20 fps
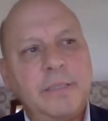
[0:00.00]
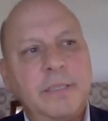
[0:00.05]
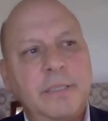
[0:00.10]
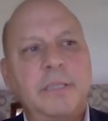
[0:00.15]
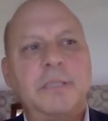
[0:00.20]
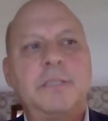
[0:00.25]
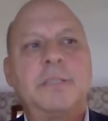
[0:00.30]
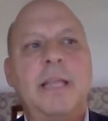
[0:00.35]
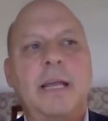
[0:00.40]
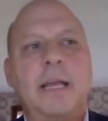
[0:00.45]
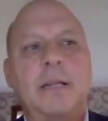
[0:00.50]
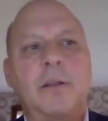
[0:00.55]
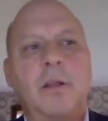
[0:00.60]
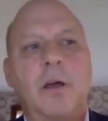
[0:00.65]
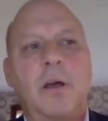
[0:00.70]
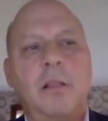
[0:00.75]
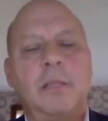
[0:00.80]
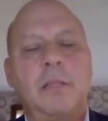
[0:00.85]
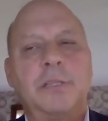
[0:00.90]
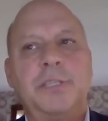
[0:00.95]
to this
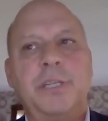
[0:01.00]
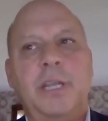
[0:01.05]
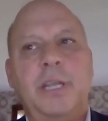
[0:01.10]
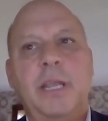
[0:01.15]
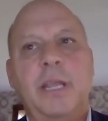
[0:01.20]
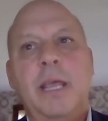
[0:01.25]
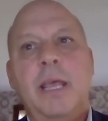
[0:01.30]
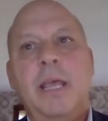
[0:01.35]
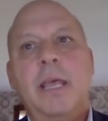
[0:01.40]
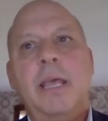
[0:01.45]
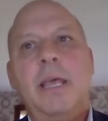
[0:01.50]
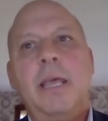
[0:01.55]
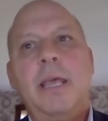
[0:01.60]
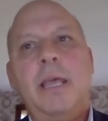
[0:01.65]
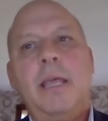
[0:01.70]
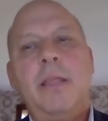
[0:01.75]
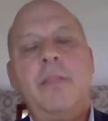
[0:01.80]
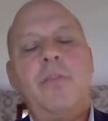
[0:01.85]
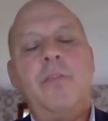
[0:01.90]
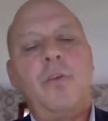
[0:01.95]
technology
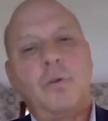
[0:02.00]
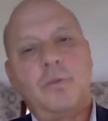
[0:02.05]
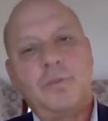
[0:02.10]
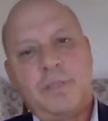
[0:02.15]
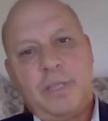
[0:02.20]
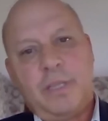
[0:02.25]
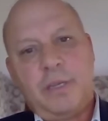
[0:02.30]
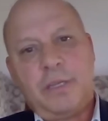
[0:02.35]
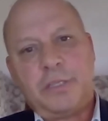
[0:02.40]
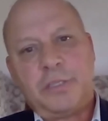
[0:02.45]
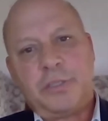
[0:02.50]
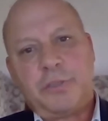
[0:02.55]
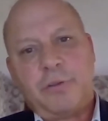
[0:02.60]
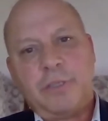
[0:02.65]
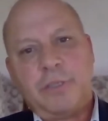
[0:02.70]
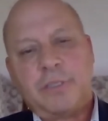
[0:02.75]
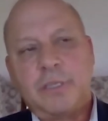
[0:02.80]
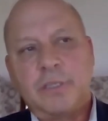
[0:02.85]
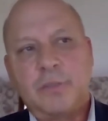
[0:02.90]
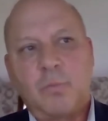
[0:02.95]
in those
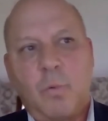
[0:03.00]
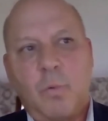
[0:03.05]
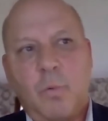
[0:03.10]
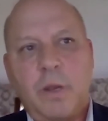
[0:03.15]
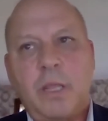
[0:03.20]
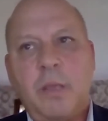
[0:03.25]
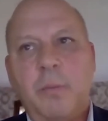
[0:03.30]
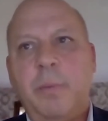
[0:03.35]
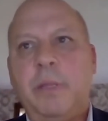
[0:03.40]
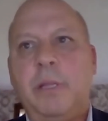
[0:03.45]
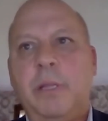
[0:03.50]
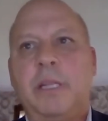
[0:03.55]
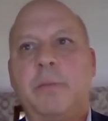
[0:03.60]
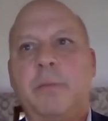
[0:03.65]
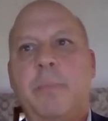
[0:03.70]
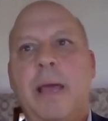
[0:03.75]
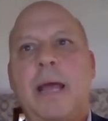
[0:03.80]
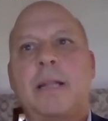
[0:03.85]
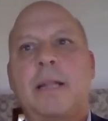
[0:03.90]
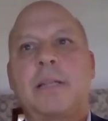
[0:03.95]
industries, because one, it can be
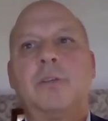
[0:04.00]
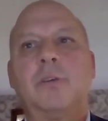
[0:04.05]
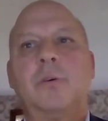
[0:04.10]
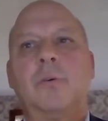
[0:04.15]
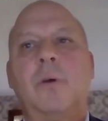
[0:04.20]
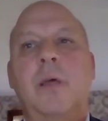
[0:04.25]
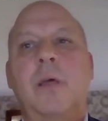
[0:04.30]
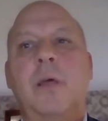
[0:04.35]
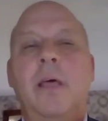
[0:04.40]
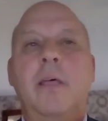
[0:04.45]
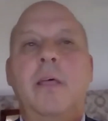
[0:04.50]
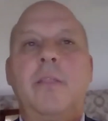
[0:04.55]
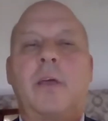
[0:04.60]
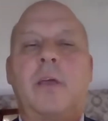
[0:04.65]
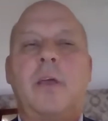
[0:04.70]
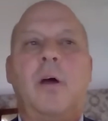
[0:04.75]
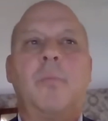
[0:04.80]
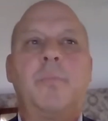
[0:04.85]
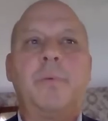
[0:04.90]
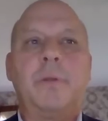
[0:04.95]
linked back to the
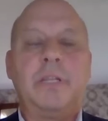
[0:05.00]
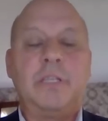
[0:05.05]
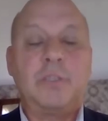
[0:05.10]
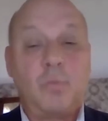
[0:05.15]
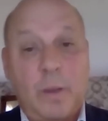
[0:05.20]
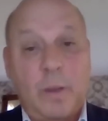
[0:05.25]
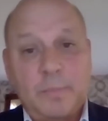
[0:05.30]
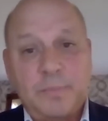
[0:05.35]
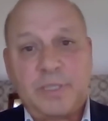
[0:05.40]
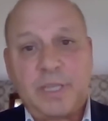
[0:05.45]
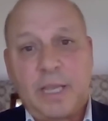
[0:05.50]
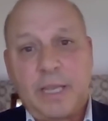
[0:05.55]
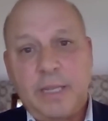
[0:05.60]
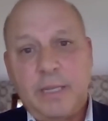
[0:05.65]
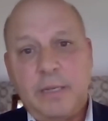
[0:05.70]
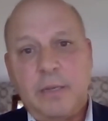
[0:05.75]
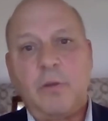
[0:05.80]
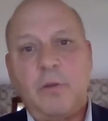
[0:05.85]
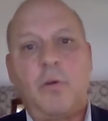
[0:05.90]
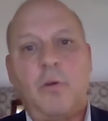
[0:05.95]
company's
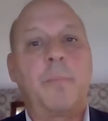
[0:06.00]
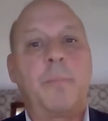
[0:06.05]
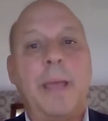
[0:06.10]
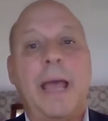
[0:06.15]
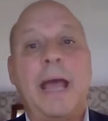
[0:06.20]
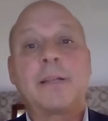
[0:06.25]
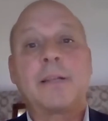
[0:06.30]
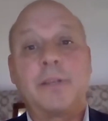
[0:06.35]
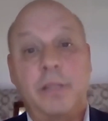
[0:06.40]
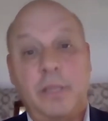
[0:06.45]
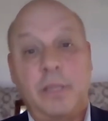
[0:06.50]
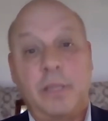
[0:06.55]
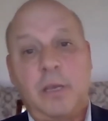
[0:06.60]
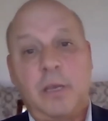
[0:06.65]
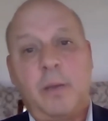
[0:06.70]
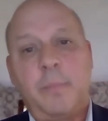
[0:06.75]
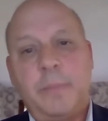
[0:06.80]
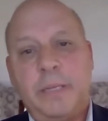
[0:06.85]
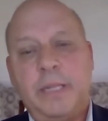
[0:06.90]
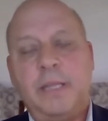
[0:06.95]
website or back to the
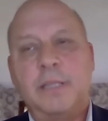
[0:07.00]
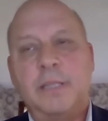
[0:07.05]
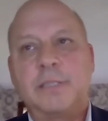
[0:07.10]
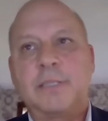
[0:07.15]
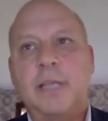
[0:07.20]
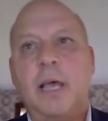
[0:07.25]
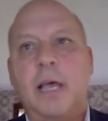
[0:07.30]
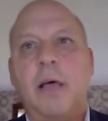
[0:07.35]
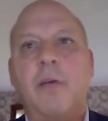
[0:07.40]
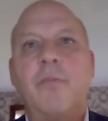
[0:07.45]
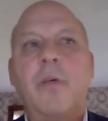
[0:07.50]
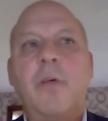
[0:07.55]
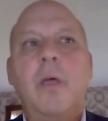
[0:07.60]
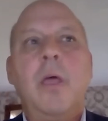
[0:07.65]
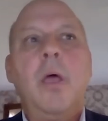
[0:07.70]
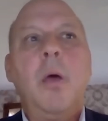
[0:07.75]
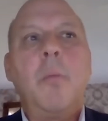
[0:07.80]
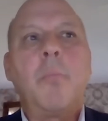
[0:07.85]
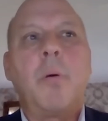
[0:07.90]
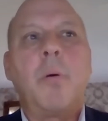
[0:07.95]
company itself.
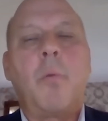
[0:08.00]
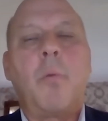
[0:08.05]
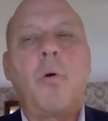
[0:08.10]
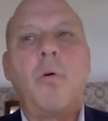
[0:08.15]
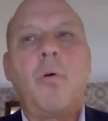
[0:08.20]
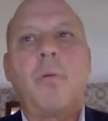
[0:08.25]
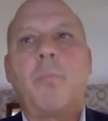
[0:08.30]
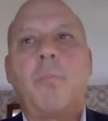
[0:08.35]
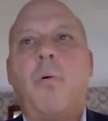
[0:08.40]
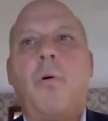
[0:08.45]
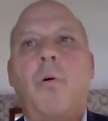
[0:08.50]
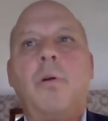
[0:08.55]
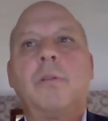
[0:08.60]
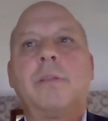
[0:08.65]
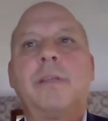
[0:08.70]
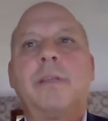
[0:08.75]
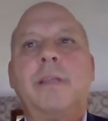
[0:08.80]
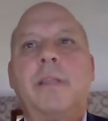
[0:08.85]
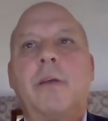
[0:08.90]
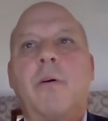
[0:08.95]
But more
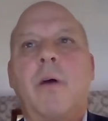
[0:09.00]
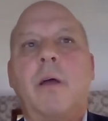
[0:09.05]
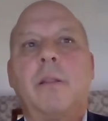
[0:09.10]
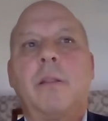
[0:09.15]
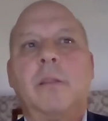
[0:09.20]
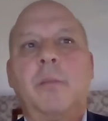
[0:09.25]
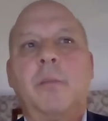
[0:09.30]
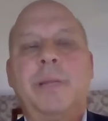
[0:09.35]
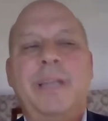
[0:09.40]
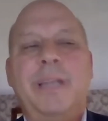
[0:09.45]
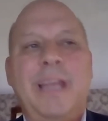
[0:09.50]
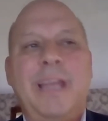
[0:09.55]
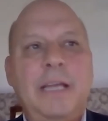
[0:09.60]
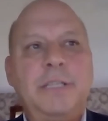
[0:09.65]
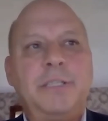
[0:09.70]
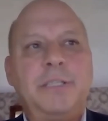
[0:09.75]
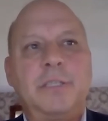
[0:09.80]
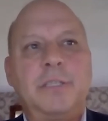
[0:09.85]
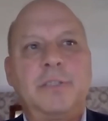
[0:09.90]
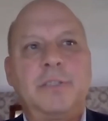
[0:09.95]
importantly, there are
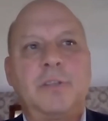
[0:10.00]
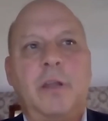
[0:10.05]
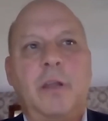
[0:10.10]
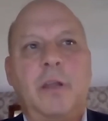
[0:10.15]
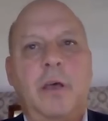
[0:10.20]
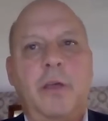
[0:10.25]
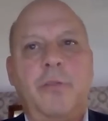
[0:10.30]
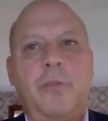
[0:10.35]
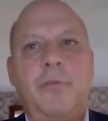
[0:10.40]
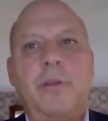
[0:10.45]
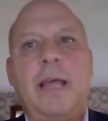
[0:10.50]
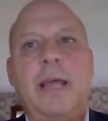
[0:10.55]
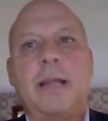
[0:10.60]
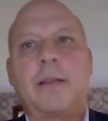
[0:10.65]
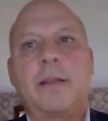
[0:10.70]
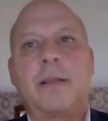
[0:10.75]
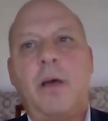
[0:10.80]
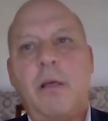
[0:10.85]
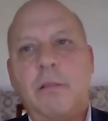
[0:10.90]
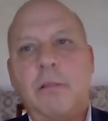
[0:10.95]
limitations on other
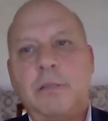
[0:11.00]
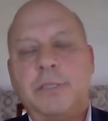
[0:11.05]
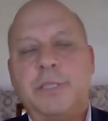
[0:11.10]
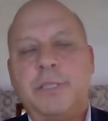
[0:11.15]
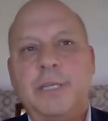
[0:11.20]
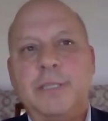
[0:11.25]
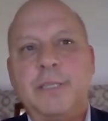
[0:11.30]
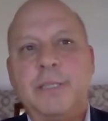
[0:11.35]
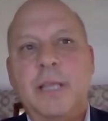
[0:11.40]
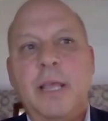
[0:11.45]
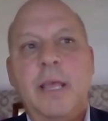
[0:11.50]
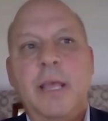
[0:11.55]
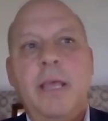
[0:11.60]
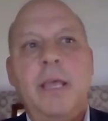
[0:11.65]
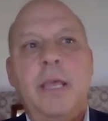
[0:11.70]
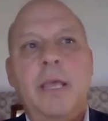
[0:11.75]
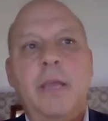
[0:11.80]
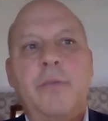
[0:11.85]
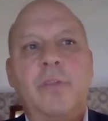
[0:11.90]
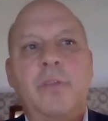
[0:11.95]
technologies
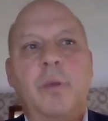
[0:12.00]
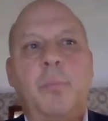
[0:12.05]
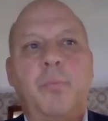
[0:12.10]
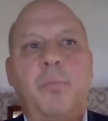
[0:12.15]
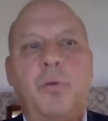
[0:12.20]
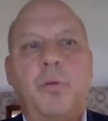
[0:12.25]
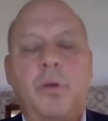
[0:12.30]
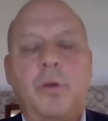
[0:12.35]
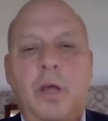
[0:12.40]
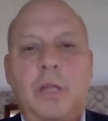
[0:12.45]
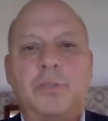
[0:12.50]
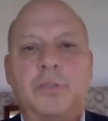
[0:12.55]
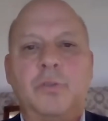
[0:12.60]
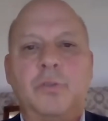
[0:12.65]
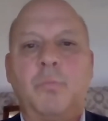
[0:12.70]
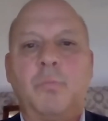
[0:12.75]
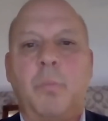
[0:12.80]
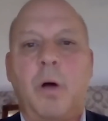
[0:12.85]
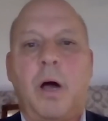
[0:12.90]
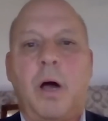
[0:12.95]
if they're put
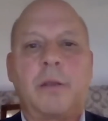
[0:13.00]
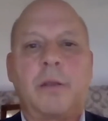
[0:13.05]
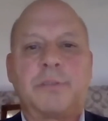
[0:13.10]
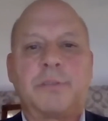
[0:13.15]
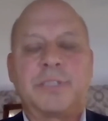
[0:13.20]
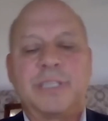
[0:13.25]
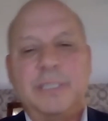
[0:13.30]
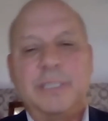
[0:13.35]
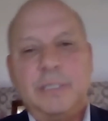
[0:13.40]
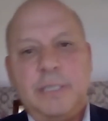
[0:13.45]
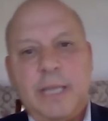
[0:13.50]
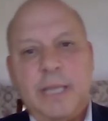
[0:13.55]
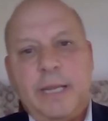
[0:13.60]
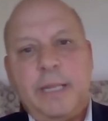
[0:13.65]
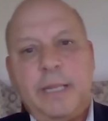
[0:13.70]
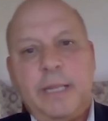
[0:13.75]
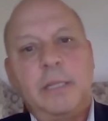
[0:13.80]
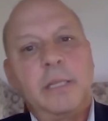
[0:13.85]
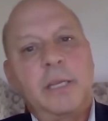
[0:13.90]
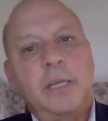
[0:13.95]
onto bottles
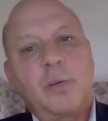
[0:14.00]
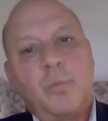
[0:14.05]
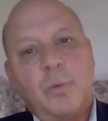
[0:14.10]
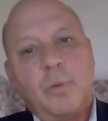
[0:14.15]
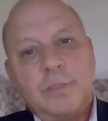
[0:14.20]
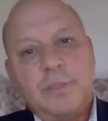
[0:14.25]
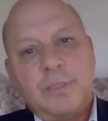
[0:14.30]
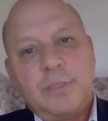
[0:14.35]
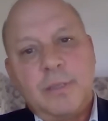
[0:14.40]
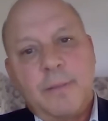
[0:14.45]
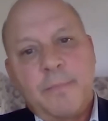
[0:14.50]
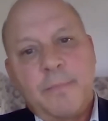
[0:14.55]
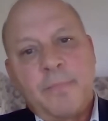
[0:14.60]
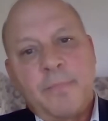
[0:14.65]
containing liquids.